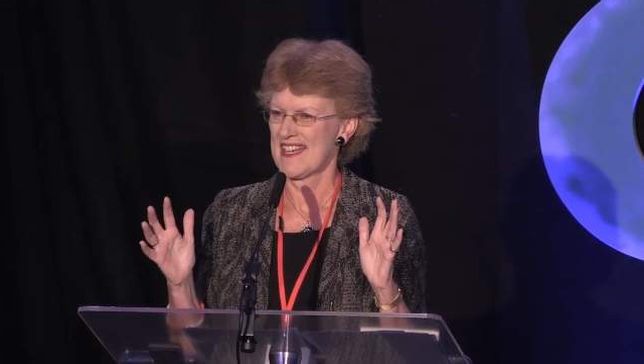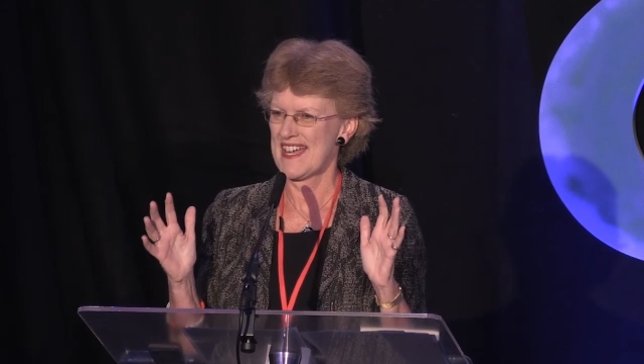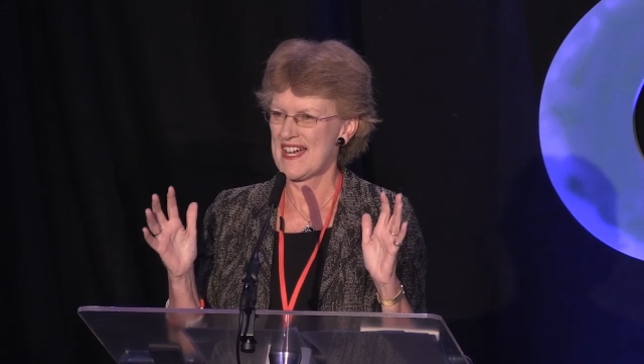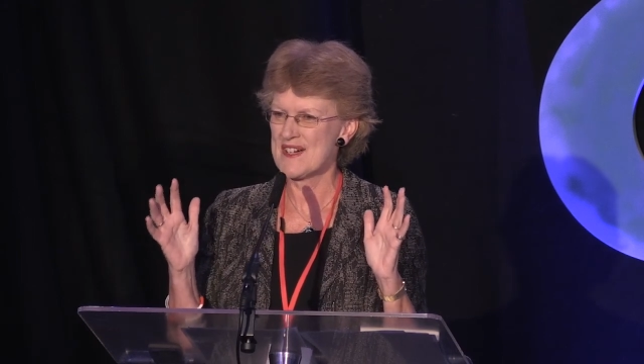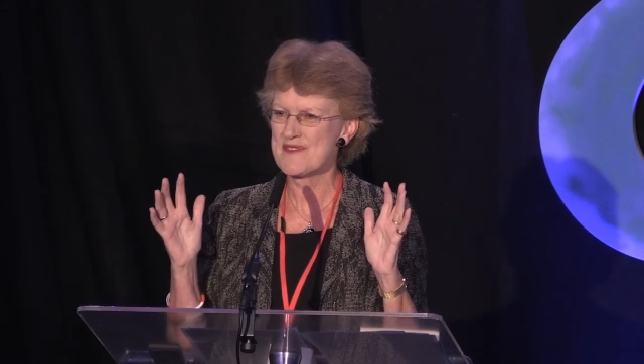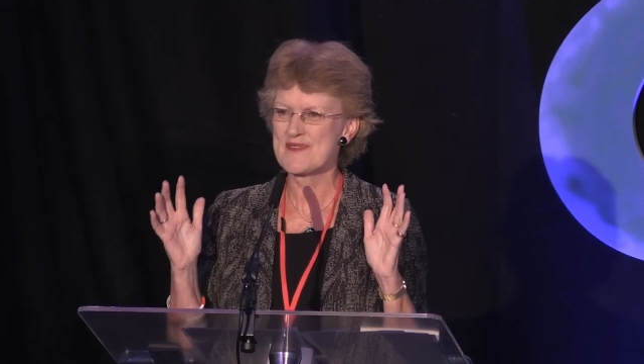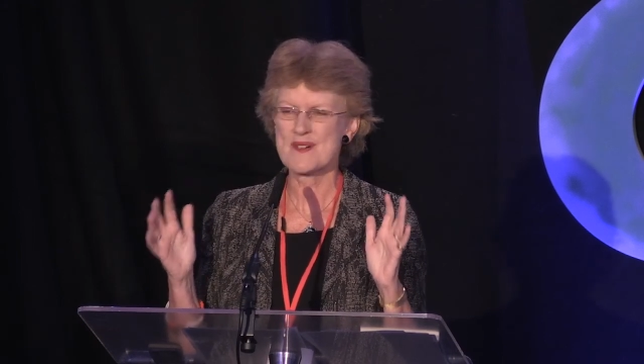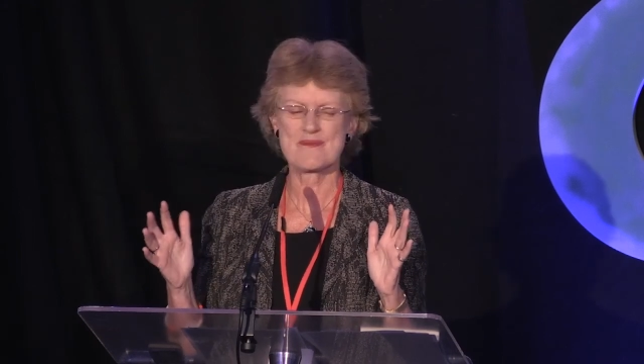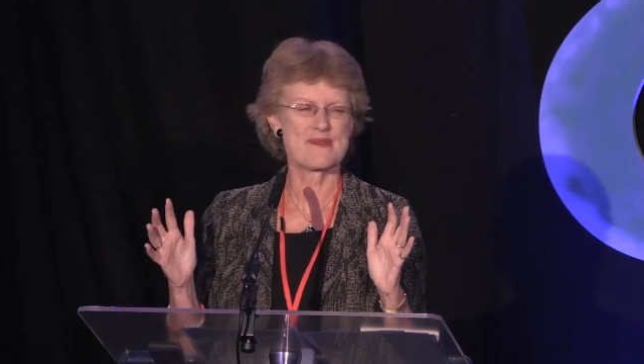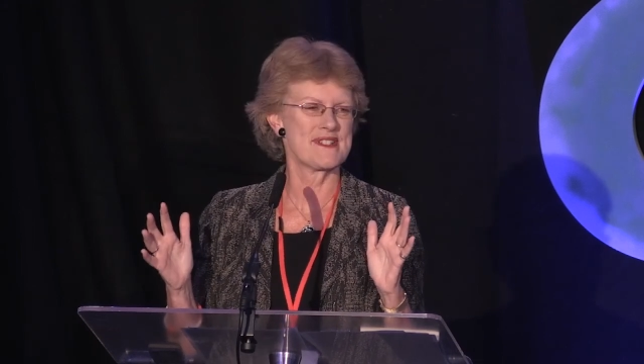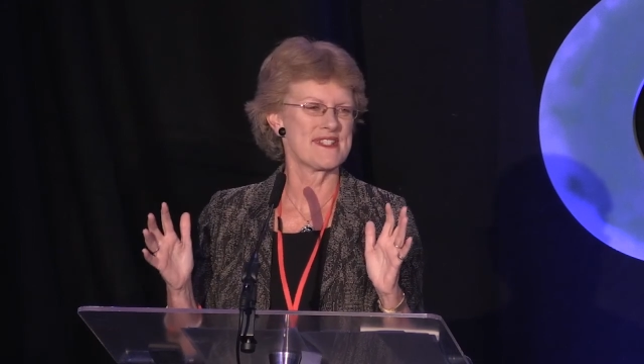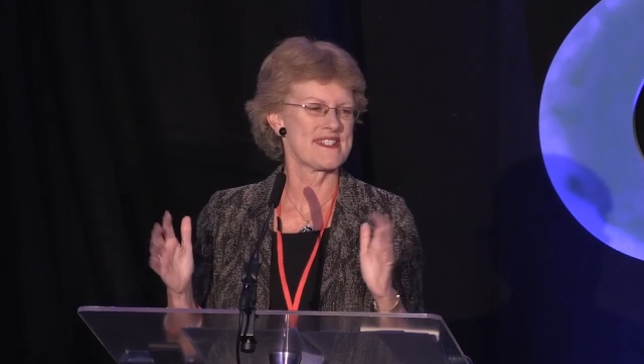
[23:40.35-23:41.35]
Our
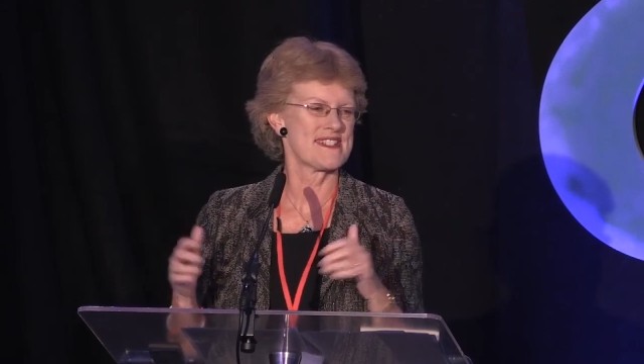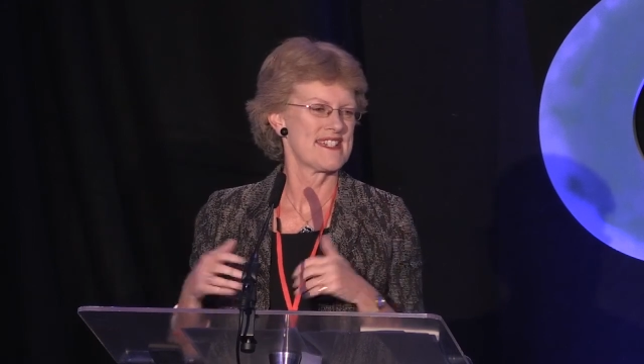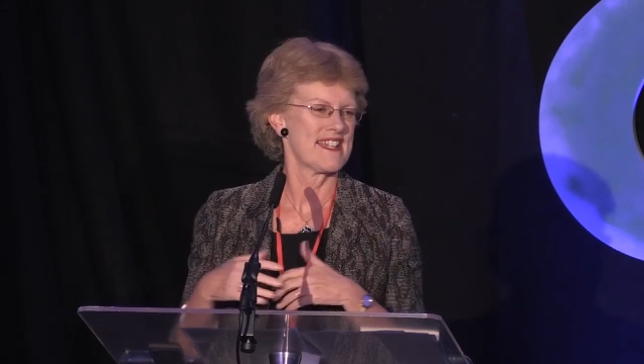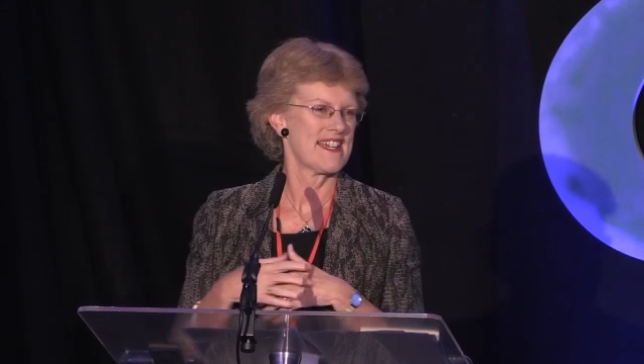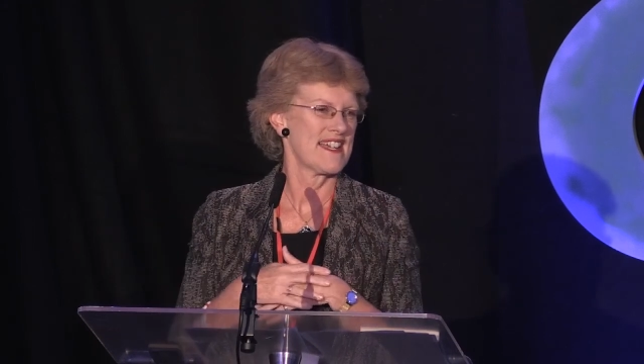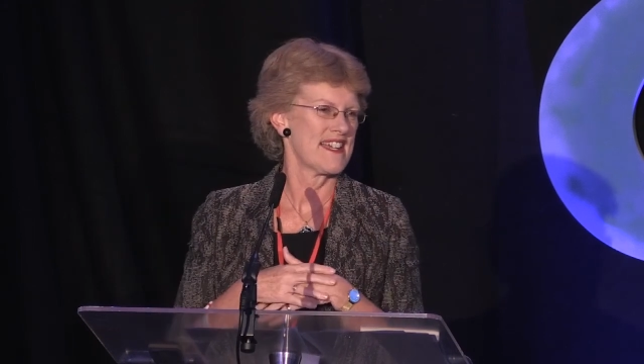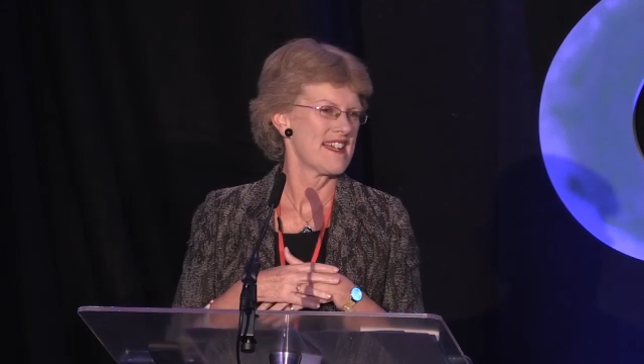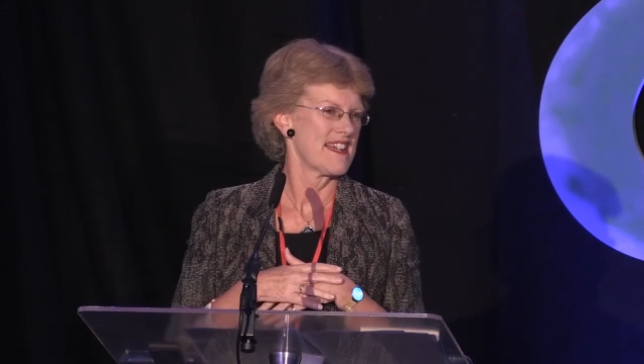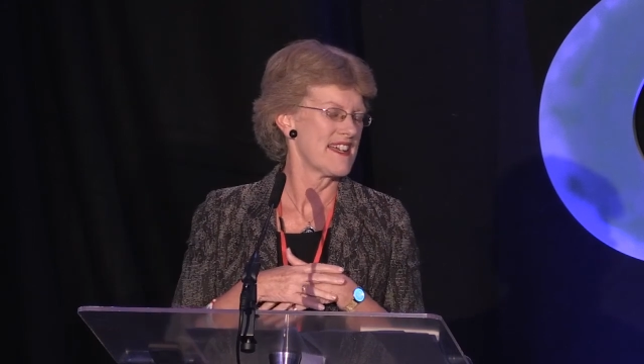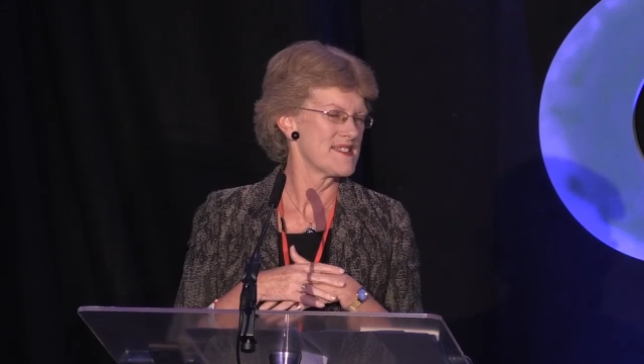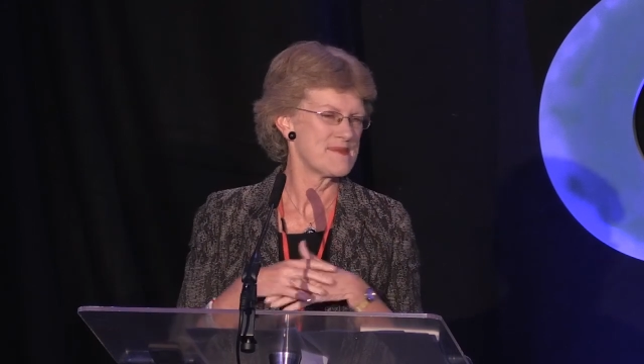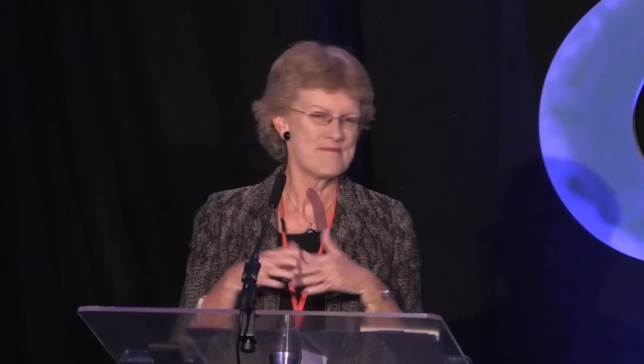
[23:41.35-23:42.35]
footprint
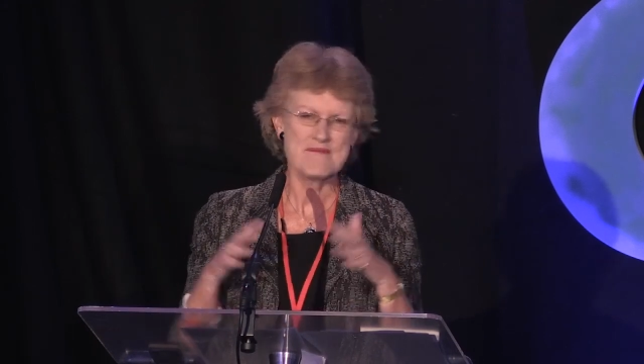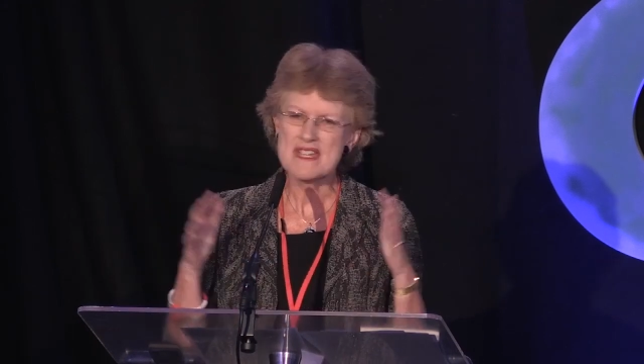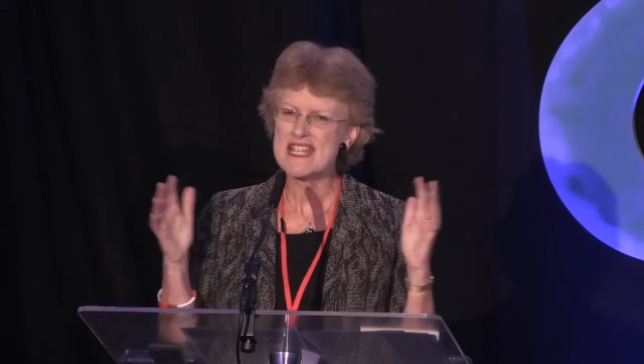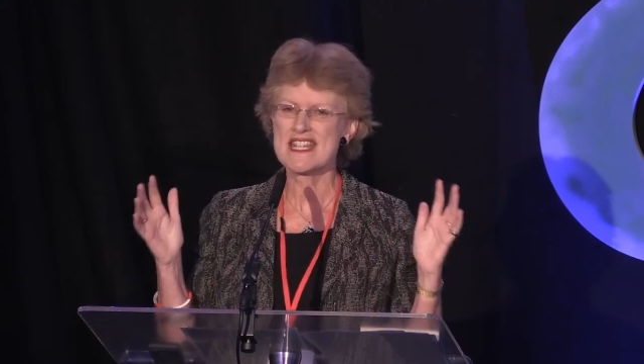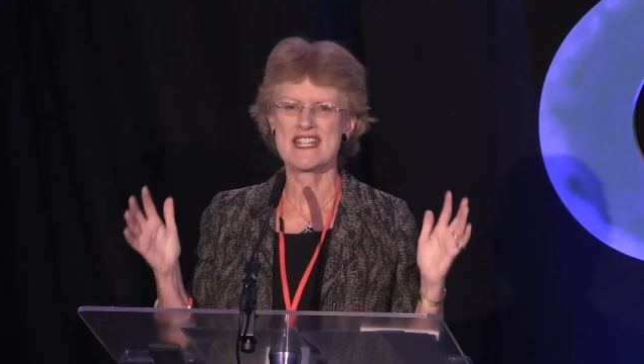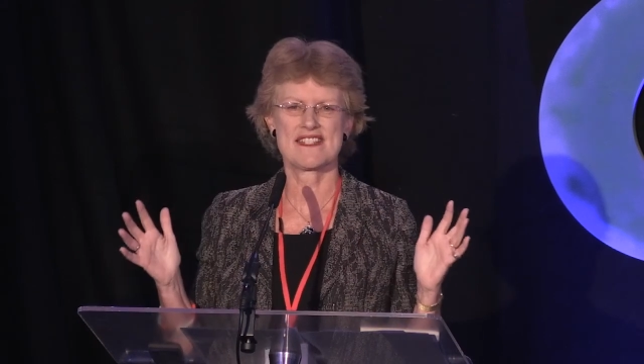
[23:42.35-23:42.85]
is many